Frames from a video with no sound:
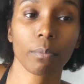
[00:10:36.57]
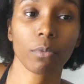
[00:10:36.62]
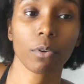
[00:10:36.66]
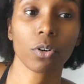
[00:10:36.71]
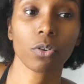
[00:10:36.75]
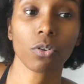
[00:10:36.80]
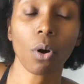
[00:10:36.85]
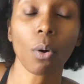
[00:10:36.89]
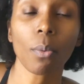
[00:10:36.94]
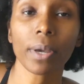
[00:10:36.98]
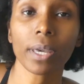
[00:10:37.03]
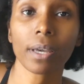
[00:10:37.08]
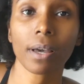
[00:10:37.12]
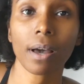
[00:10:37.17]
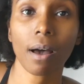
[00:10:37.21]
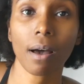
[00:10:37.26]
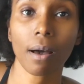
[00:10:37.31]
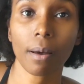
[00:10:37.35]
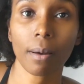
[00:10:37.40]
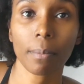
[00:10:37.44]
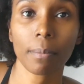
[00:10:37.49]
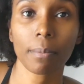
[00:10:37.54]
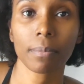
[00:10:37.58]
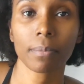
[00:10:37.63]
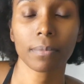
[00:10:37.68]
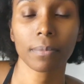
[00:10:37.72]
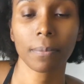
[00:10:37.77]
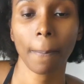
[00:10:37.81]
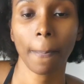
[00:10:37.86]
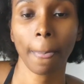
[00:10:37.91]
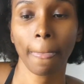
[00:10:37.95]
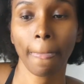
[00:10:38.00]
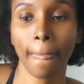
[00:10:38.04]
growing up.
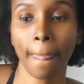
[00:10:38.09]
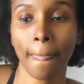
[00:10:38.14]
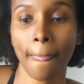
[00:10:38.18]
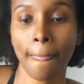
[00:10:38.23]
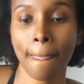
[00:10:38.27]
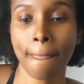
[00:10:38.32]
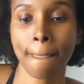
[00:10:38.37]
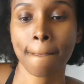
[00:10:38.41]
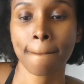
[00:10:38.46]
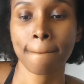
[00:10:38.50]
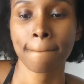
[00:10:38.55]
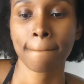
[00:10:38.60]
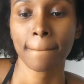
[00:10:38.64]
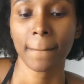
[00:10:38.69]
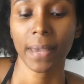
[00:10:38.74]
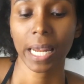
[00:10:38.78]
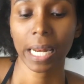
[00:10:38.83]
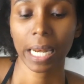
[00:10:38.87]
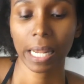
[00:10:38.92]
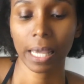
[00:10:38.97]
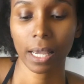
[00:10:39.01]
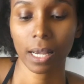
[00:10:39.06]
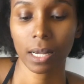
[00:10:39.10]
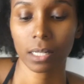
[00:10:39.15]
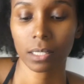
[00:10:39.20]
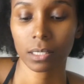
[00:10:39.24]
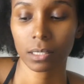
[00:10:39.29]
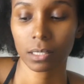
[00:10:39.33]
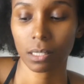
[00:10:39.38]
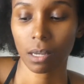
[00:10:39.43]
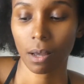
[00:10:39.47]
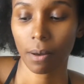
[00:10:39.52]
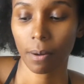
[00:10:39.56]

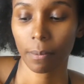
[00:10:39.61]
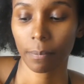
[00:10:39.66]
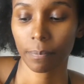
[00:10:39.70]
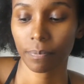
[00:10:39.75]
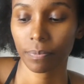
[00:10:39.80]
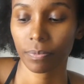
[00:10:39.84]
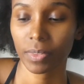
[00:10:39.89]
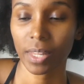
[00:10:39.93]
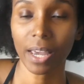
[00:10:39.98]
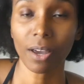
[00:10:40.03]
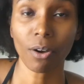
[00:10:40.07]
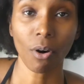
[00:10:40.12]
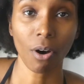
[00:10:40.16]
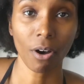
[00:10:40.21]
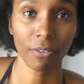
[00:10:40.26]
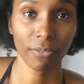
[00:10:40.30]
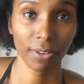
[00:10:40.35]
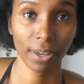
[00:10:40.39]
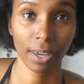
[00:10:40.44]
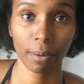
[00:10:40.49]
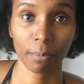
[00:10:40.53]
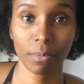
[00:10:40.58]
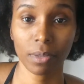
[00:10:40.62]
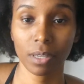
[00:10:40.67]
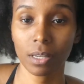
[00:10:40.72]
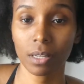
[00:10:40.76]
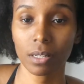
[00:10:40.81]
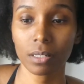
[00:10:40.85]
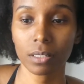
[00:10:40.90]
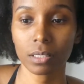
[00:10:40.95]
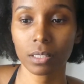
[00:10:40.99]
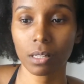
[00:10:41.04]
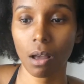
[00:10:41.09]
And like all
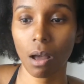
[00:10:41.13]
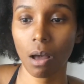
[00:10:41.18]
families,